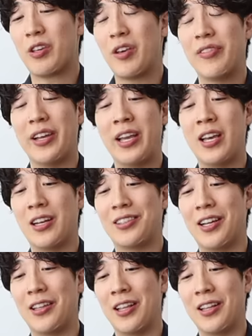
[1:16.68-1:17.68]
I'll give it an 8 out of
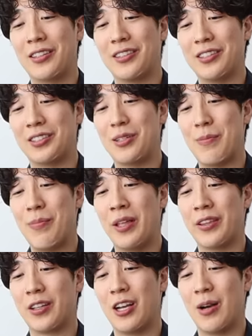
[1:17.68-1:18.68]
10. I like this.
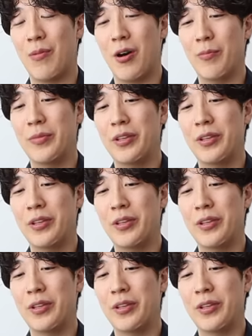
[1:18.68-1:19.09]
Ben come on